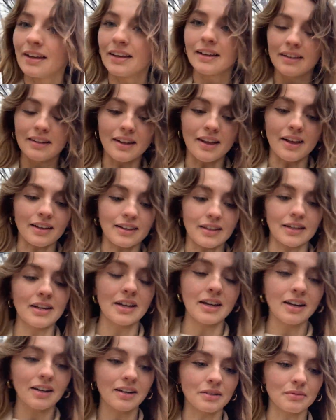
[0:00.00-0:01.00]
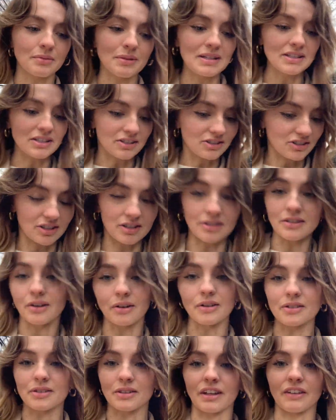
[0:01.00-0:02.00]
Look, the wind is just not
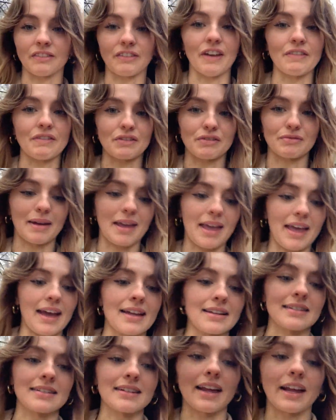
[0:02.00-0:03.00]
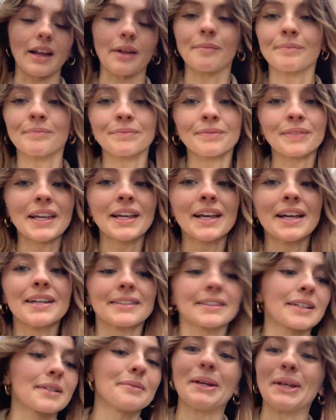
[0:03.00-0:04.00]
doing favours with my hair today. It's
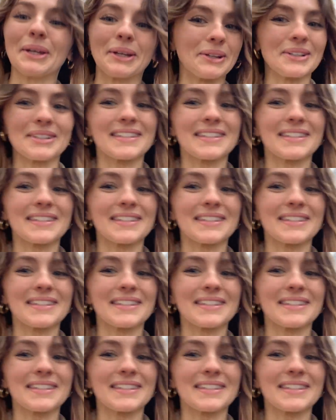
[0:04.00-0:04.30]
gonna be a good